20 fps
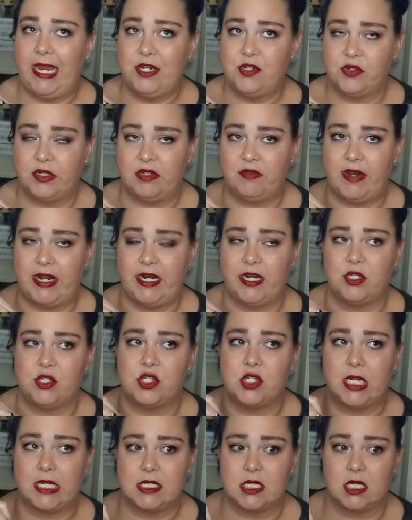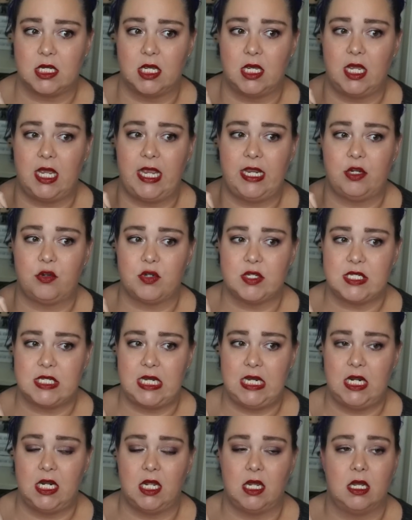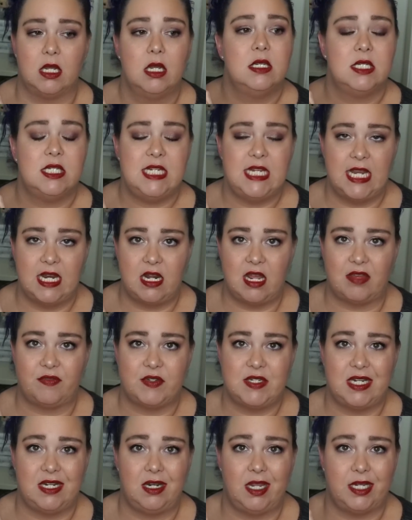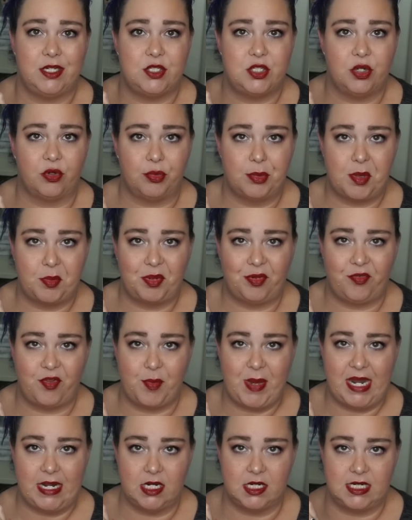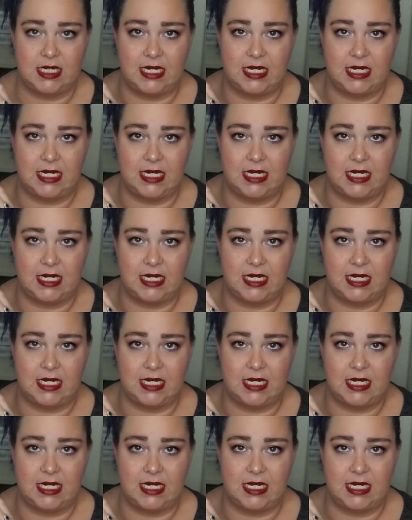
Adrian read it, Jessica and Christina DNF'd it. I don't remember if Amanda